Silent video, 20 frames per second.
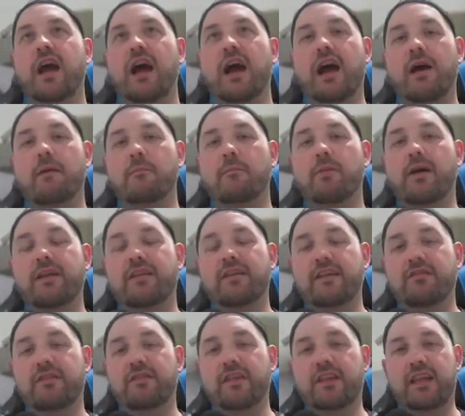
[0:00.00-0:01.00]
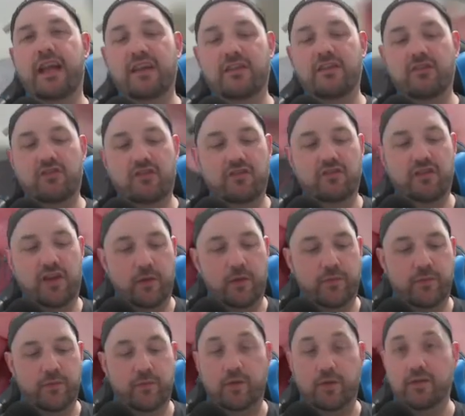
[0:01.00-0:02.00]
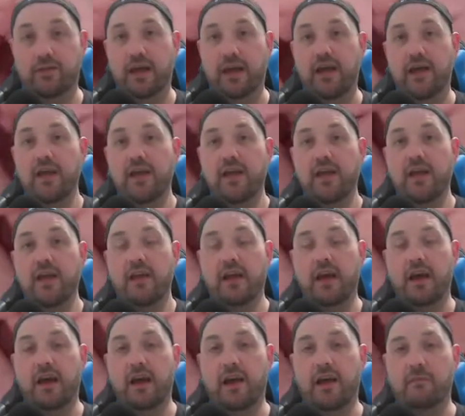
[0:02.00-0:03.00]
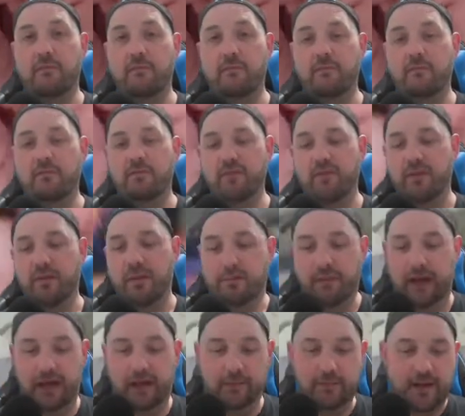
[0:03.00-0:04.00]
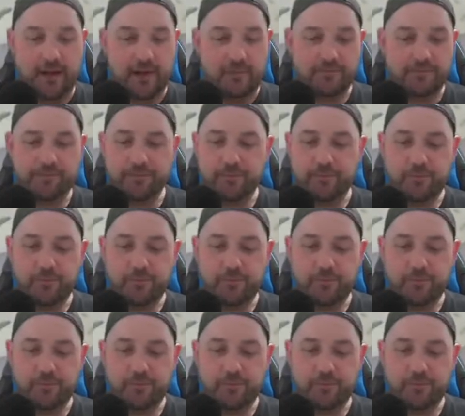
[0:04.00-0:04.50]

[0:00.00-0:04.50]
but even then just helps with some of that black mana.